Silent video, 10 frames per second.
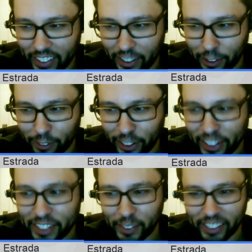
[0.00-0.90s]
very
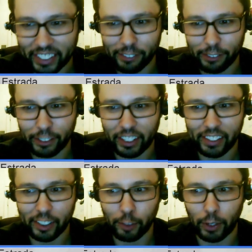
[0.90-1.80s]
distant relative to
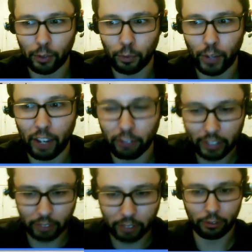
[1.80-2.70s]
us, but we have
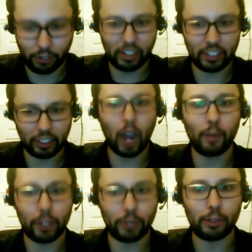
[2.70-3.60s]
lots of things in
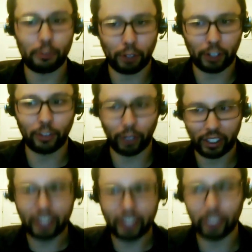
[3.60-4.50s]
common in terms of our
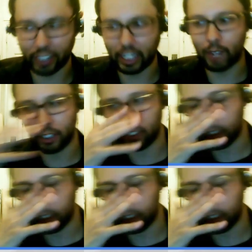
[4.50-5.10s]
organizational dynamics